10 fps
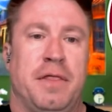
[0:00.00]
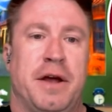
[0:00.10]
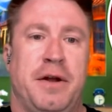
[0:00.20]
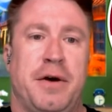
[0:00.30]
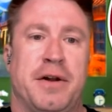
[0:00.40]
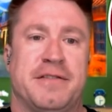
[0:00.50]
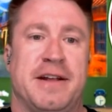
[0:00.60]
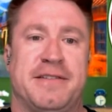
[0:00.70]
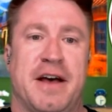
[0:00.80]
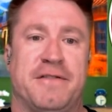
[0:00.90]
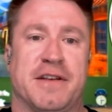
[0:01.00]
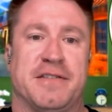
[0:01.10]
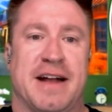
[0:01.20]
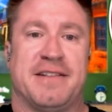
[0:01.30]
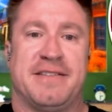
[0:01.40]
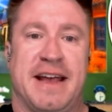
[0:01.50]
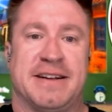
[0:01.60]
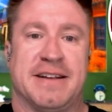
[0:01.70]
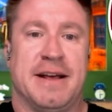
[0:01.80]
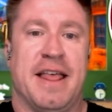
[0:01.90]
The notice itself does not
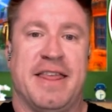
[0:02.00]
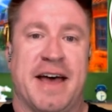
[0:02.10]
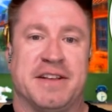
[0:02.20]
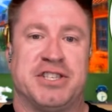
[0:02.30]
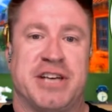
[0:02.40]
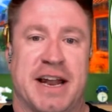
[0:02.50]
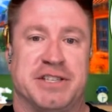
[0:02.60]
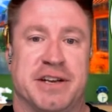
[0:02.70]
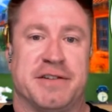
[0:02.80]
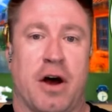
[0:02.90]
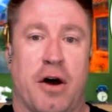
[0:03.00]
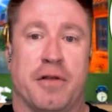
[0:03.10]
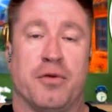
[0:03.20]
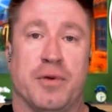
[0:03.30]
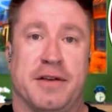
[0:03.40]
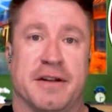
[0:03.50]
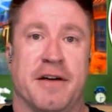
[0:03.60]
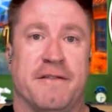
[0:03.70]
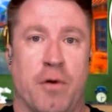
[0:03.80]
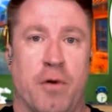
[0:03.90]
state that the challenges are the reason
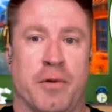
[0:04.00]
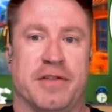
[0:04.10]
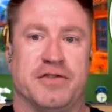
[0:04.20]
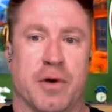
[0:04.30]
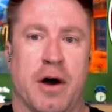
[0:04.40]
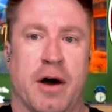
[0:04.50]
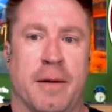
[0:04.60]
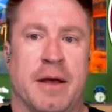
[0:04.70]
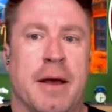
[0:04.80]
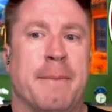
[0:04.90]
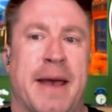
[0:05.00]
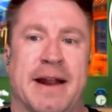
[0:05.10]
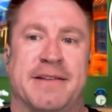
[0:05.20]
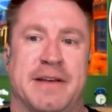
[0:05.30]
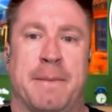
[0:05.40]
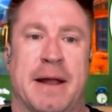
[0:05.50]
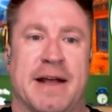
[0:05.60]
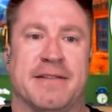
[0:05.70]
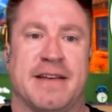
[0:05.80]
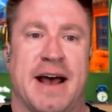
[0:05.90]
for the withdrawal. Panacea
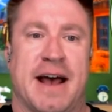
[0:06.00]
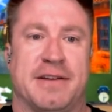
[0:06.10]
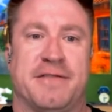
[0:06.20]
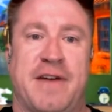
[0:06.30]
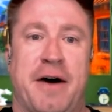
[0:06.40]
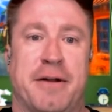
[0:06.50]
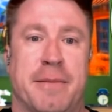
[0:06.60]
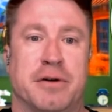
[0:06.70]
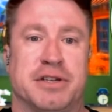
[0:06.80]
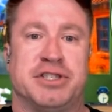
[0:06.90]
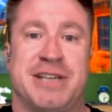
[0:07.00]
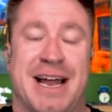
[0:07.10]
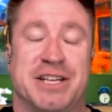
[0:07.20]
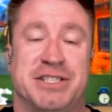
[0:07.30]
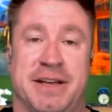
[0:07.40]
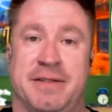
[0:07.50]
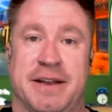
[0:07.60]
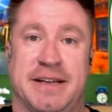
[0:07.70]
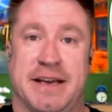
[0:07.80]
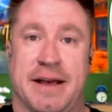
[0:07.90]
Plant Sciences filed a motion challenging the
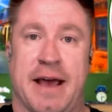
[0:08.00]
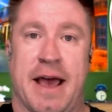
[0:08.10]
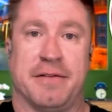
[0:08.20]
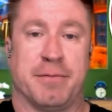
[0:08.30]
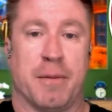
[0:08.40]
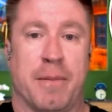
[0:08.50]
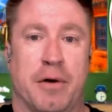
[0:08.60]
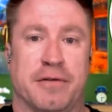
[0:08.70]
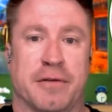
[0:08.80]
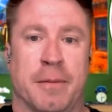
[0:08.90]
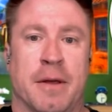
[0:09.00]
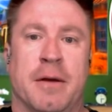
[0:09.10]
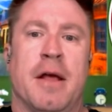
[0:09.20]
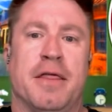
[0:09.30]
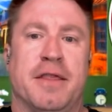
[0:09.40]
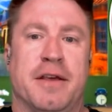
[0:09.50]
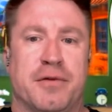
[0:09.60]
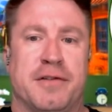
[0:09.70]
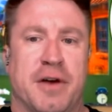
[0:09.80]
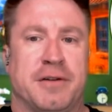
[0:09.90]
DEA's proposal. This
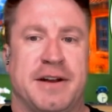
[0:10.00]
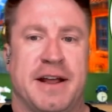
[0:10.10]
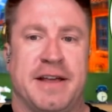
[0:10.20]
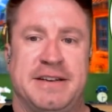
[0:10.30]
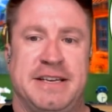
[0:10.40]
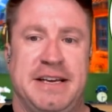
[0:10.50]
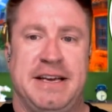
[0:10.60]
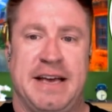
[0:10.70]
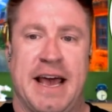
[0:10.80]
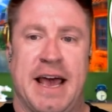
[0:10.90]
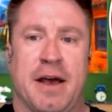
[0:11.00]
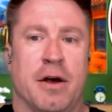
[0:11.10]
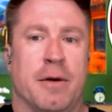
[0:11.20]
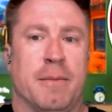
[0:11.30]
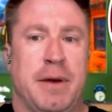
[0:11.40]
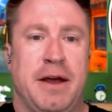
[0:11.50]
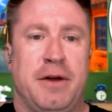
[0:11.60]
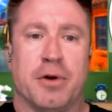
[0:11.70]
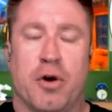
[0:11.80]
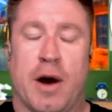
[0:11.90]
resulted in the DEA
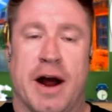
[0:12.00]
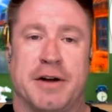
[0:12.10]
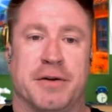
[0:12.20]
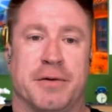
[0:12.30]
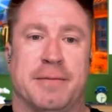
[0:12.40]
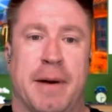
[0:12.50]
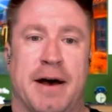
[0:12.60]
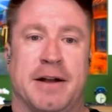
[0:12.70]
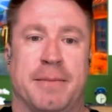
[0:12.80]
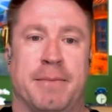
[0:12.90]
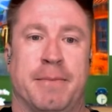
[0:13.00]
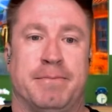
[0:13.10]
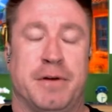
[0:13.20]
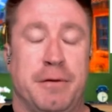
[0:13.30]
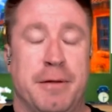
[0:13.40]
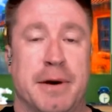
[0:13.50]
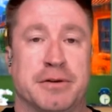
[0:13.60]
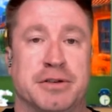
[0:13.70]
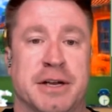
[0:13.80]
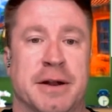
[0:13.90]
being required to respond to the
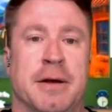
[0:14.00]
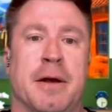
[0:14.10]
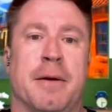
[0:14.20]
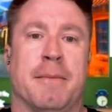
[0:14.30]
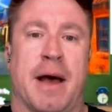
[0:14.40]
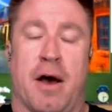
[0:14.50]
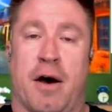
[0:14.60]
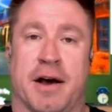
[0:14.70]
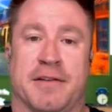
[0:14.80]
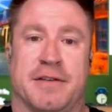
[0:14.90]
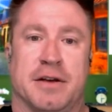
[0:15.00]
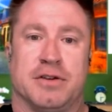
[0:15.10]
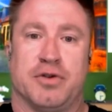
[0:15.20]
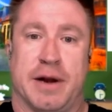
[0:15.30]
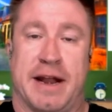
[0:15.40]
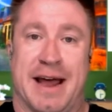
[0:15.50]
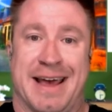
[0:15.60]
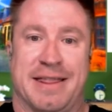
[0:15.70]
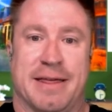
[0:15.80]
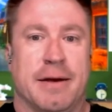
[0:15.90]
motion by August
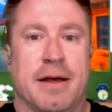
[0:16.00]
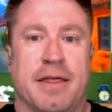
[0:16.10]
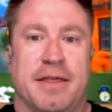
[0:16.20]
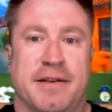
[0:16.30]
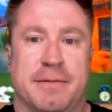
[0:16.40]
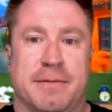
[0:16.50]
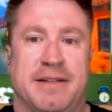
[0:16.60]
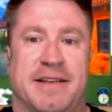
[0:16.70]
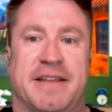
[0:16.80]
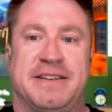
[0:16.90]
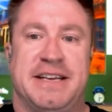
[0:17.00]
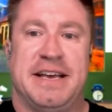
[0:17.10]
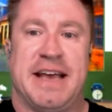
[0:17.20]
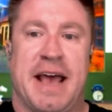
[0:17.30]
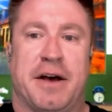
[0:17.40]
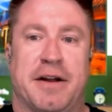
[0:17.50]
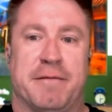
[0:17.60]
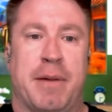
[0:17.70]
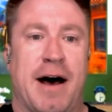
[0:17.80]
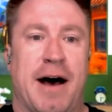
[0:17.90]
29th. This means that the DEA could have
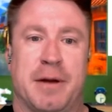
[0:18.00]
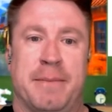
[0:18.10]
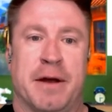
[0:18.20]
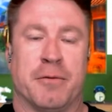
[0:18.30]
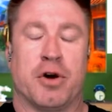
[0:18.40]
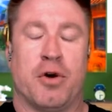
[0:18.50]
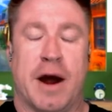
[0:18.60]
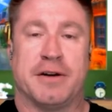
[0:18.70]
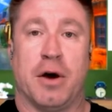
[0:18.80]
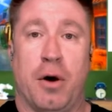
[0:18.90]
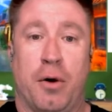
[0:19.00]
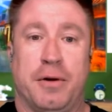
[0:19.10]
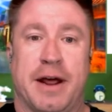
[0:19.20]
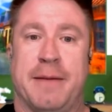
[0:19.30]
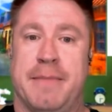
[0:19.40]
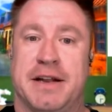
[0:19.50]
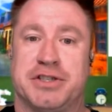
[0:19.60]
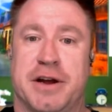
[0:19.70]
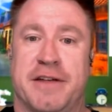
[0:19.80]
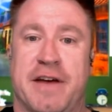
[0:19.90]
possibly been required to hold an
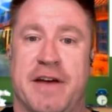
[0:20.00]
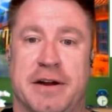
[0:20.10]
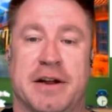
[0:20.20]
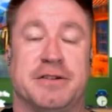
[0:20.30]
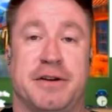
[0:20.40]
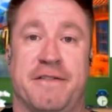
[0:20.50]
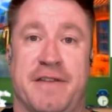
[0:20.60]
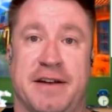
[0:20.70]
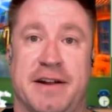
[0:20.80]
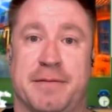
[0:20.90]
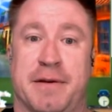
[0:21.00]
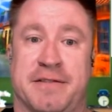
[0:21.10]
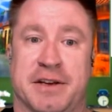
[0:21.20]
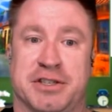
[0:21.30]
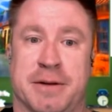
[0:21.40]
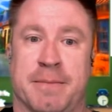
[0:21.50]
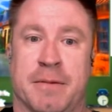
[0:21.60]
administrative hearing to defend its position.